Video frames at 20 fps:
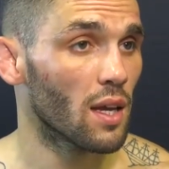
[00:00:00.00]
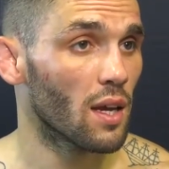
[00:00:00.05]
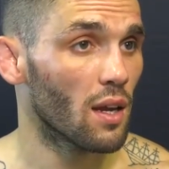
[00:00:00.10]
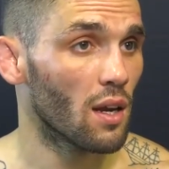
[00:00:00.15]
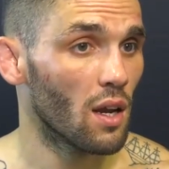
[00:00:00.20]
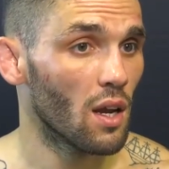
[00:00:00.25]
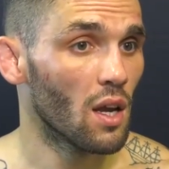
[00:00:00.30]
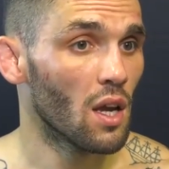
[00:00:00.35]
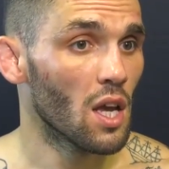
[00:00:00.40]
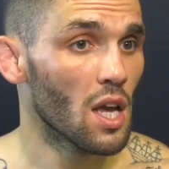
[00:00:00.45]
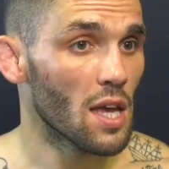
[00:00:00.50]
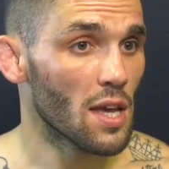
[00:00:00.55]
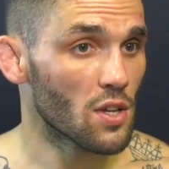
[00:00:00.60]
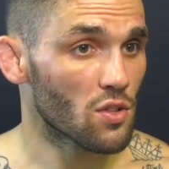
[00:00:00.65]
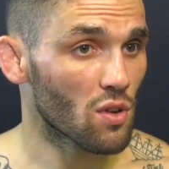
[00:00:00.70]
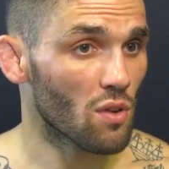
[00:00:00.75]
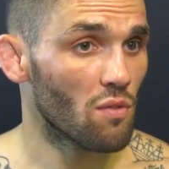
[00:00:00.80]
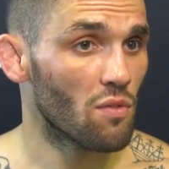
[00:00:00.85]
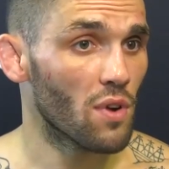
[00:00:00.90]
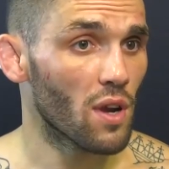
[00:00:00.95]
That
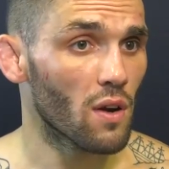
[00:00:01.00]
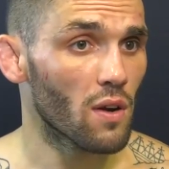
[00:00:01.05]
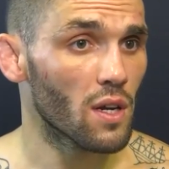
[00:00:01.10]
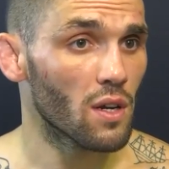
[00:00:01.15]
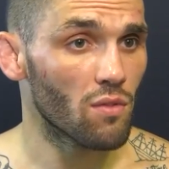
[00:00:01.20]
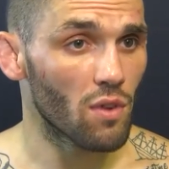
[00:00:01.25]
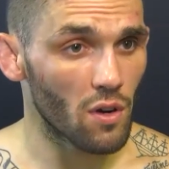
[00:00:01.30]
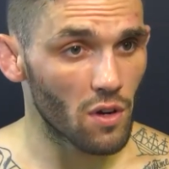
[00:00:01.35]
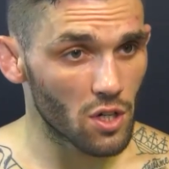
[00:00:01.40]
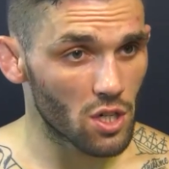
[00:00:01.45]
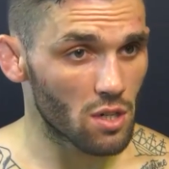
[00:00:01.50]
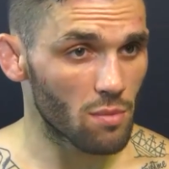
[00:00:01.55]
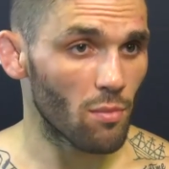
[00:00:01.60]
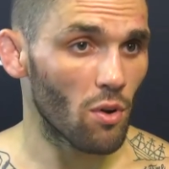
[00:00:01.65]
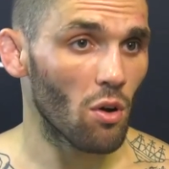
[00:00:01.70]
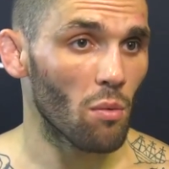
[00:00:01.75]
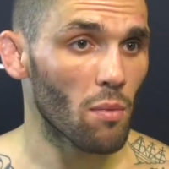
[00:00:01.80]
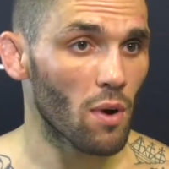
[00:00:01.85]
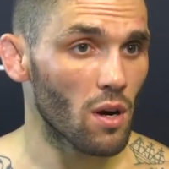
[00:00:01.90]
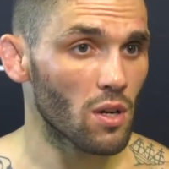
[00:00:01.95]
is a very, very
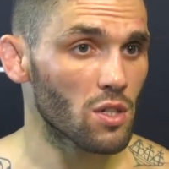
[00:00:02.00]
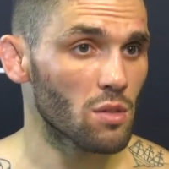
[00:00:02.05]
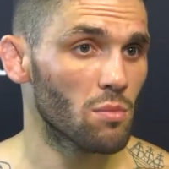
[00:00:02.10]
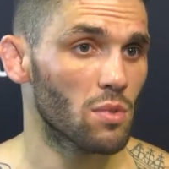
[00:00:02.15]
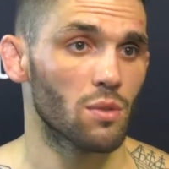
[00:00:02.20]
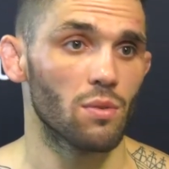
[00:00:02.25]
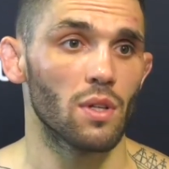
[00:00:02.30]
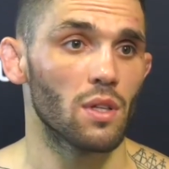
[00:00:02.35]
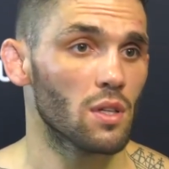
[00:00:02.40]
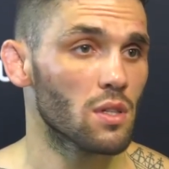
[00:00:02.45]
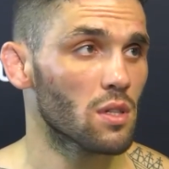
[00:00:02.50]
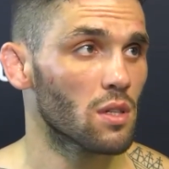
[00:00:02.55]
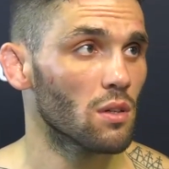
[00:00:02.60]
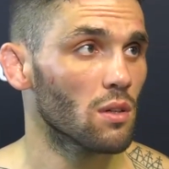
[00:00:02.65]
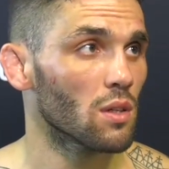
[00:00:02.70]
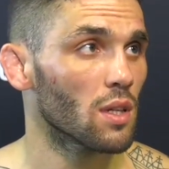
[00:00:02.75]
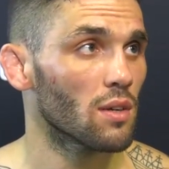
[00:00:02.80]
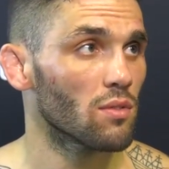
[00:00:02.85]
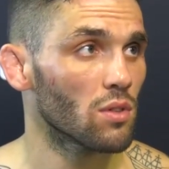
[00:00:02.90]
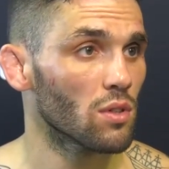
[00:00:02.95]
small margin between the
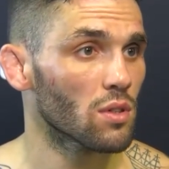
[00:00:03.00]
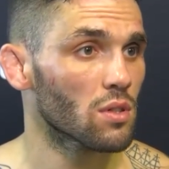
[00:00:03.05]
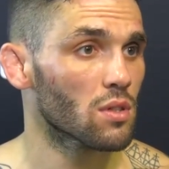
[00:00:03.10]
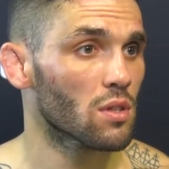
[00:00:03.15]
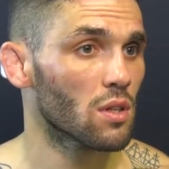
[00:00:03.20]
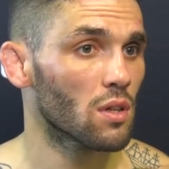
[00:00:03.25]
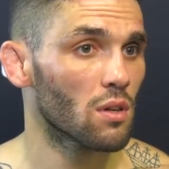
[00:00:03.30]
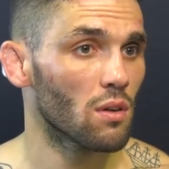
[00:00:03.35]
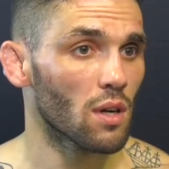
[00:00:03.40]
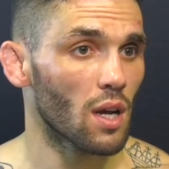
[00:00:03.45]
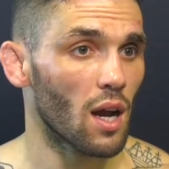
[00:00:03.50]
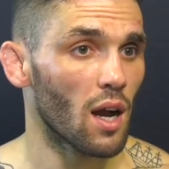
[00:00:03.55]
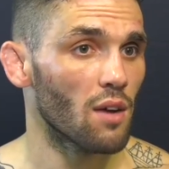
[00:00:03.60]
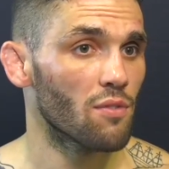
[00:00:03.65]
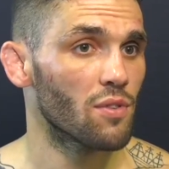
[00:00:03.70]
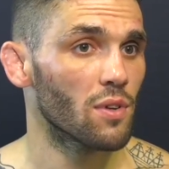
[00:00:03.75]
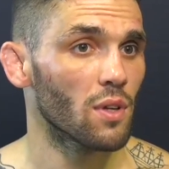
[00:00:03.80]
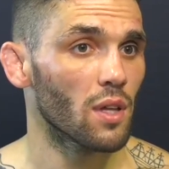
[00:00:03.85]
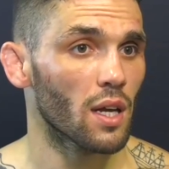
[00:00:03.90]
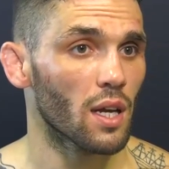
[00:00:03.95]
skill levels, you know, and
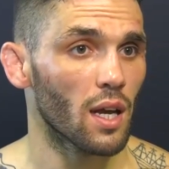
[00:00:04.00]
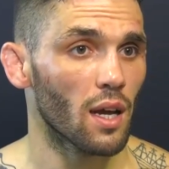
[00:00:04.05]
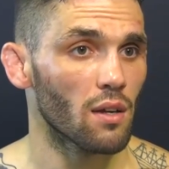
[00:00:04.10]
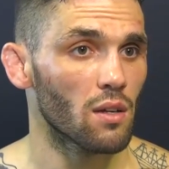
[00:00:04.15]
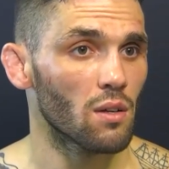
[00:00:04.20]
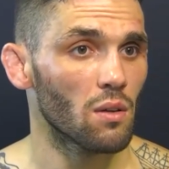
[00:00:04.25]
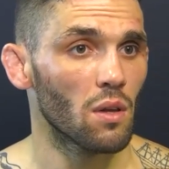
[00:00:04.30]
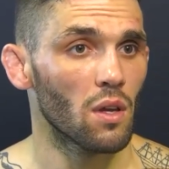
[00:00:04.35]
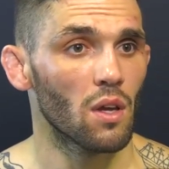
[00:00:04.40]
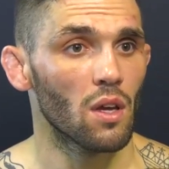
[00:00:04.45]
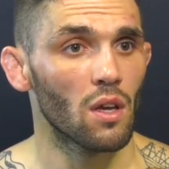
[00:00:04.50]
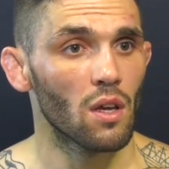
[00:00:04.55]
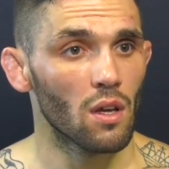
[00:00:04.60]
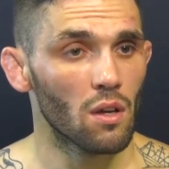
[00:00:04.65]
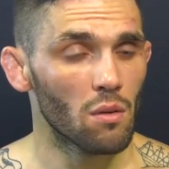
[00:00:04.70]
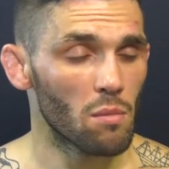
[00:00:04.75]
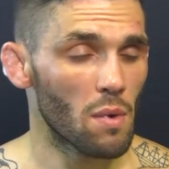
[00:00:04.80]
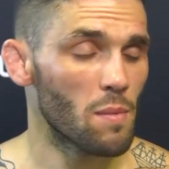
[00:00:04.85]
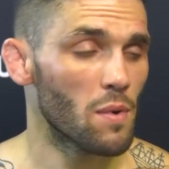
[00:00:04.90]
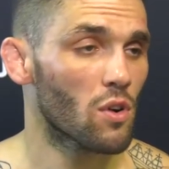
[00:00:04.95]
I feel like I
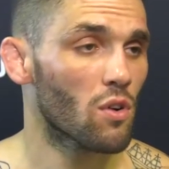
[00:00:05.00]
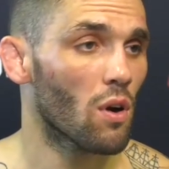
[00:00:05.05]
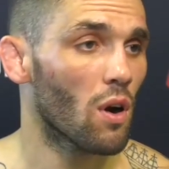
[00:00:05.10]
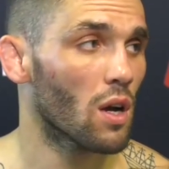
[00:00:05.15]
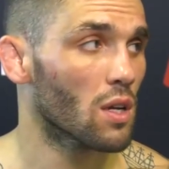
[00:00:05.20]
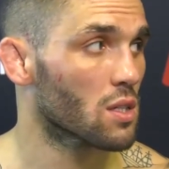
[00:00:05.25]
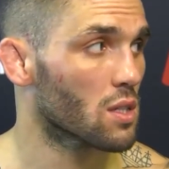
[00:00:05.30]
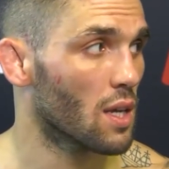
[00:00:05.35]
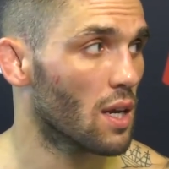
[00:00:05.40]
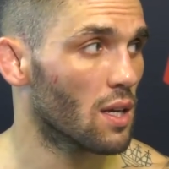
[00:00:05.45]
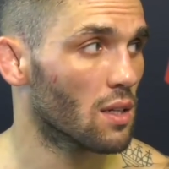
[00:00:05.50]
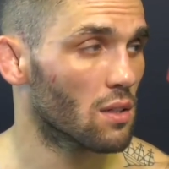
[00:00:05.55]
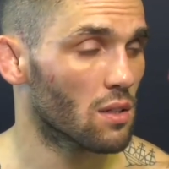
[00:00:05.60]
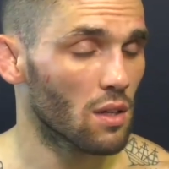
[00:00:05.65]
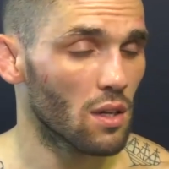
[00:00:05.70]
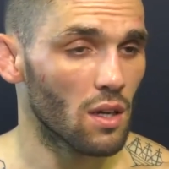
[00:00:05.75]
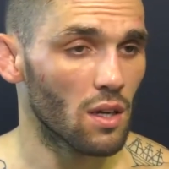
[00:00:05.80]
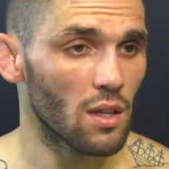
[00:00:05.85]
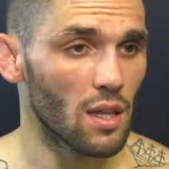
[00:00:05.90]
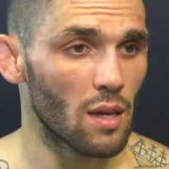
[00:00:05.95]
maybe crossed that,
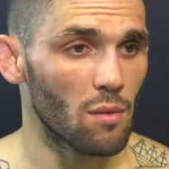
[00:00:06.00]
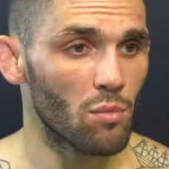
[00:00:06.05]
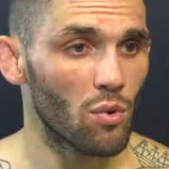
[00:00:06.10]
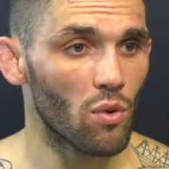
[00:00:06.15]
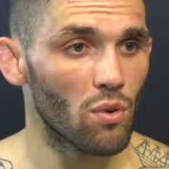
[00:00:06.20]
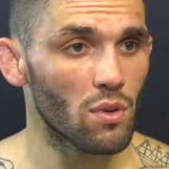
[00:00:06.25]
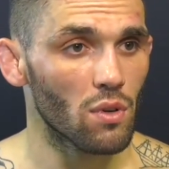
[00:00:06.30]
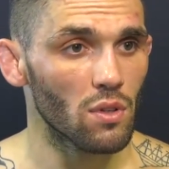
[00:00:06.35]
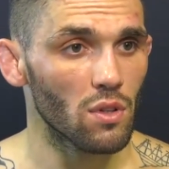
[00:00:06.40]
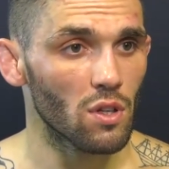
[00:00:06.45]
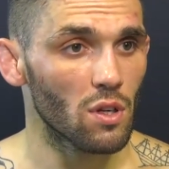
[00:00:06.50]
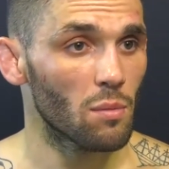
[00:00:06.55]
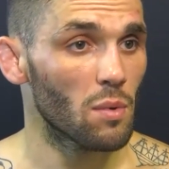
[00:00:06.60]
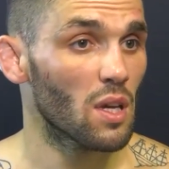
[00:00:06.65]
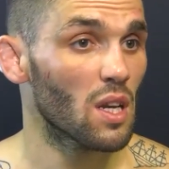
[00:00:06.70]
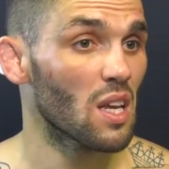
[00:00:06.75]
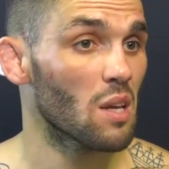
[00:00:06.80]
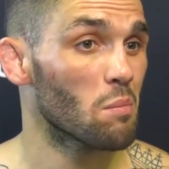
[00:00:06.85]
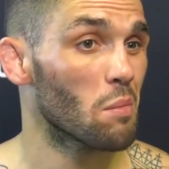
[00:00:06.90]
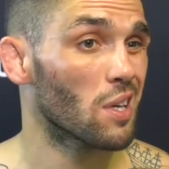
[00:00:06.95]
uh, that border a little
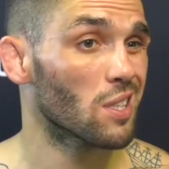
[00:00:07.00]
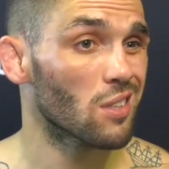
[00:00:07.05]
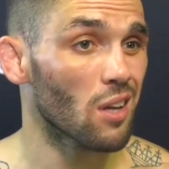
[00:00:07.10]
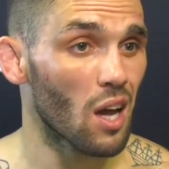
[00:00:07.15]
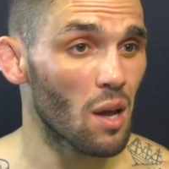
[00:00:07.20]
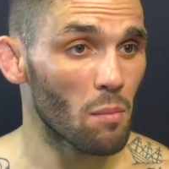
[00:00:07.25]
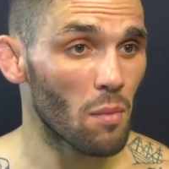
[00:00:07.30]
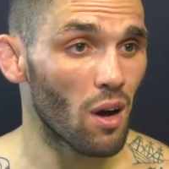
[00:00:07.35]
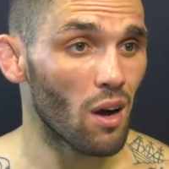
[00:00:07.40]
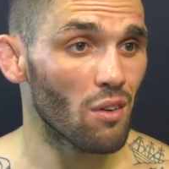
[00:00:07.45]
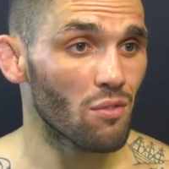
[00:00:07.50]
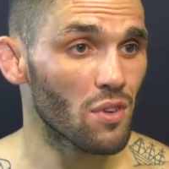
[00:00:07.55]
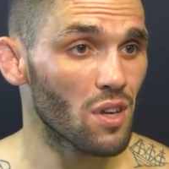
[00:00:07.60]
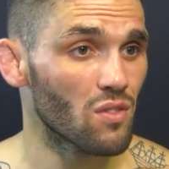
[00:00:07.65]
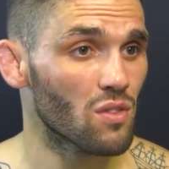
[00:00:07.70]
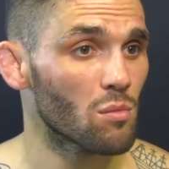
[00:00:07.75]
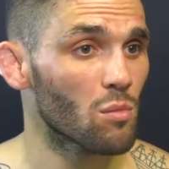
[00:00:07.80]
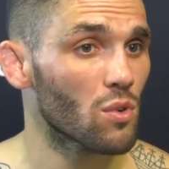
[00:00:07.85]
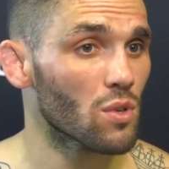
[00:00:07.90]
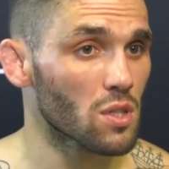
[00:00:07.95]
bit in my time off,
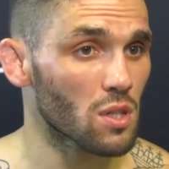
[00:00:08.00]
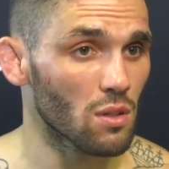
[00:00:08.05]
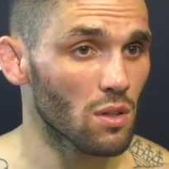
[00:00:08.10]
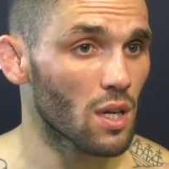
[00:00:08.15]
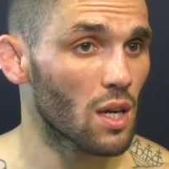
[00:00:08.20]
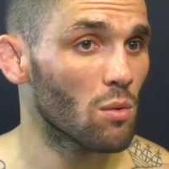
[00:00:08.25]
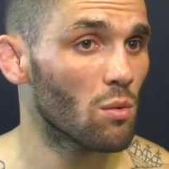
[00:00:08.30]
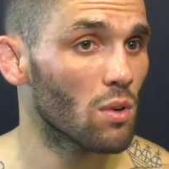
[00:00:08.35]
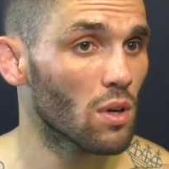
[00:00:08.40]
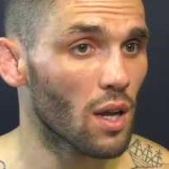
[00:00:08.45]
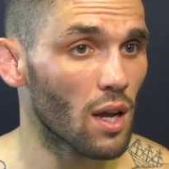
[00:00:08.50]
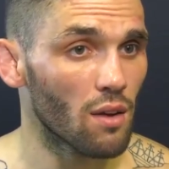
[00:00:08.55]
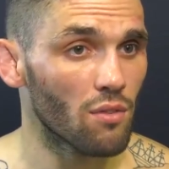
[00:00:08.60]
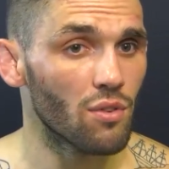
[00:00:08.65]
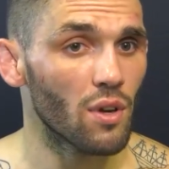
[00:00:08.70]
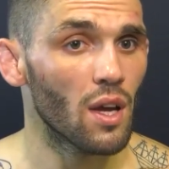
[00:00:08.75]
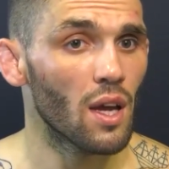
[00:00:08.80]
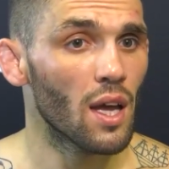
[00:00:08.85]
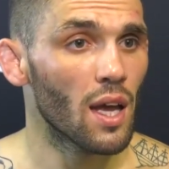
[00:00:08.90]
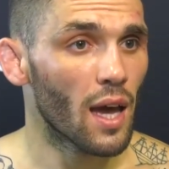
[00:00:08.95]
even more so than I would
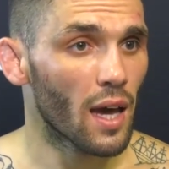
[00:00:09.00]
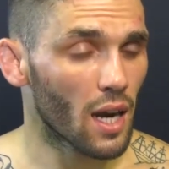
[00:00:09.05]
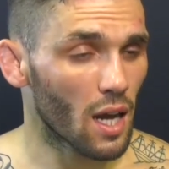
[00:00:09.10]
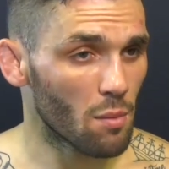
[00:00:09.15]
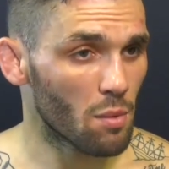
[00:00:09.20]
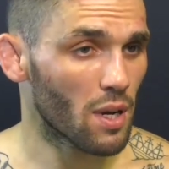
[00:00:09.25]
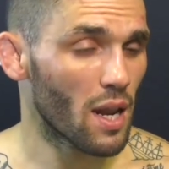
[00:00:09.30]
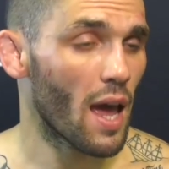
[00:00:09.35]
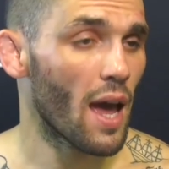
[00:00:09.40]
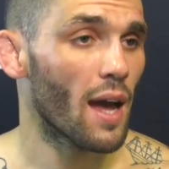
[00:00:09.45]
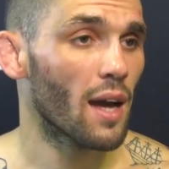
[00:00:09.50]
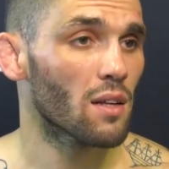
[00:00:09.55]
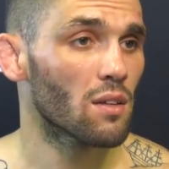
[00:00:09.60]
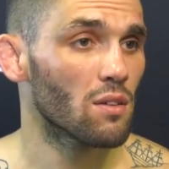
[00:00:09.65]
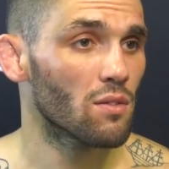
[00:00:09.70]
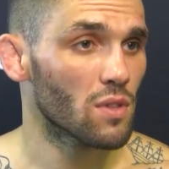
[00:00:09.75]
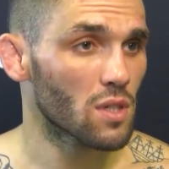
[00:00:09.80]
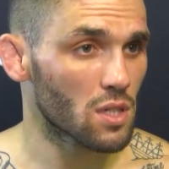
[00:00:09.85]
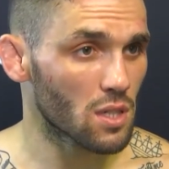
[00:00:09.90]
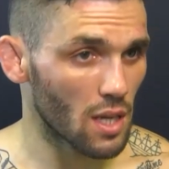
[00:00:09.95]
have had I been
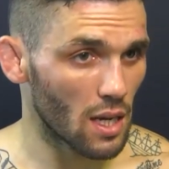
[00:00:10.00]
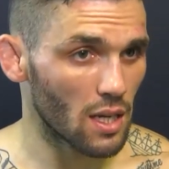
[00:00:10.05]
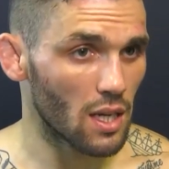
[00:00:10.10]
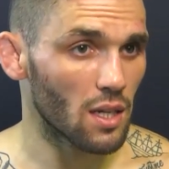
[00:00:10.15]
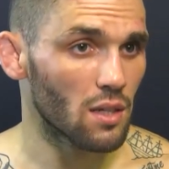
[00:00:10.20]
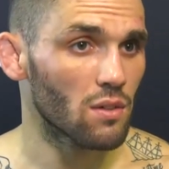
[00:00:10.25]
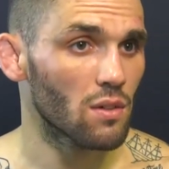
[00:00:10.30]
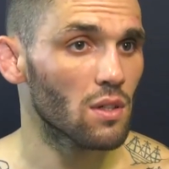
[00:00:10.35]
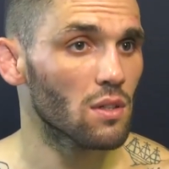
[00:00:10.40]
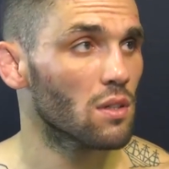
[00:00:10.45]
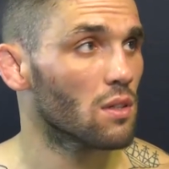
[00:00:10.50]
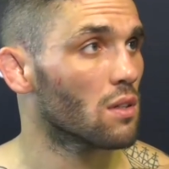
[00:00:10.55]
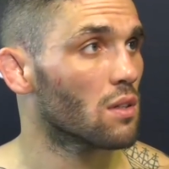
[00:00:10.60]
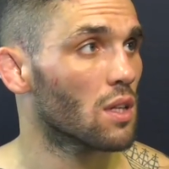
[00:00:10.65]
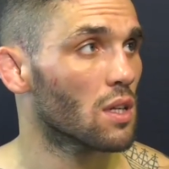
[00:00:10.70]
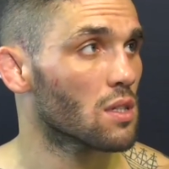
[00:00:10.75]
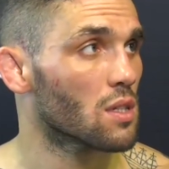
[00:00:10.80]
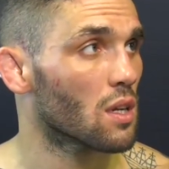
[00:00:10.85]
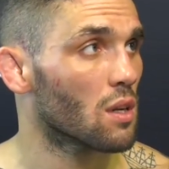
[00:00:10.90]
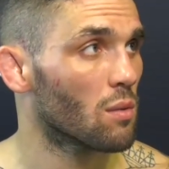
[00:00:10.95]
active and stayed ignorant to the
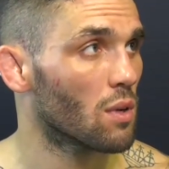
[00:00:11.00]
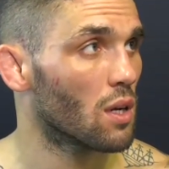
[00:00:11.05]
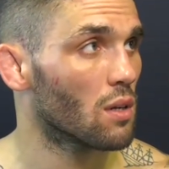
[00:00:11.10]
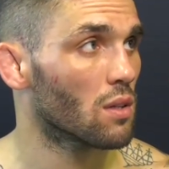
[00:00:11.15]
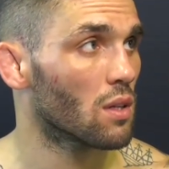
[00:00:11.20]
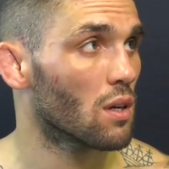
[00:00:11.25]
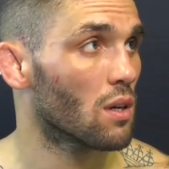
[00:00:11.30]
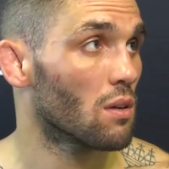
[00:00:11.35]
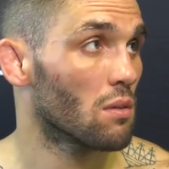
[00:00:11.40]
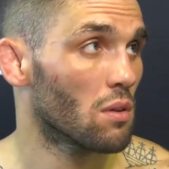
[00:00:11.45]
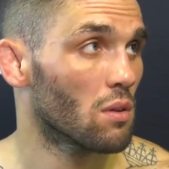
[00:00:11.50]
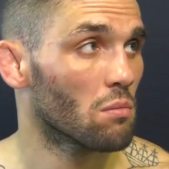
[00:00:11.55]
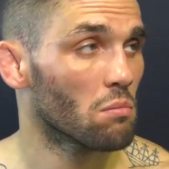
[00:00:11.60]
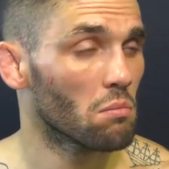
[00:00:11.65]
things that are out there.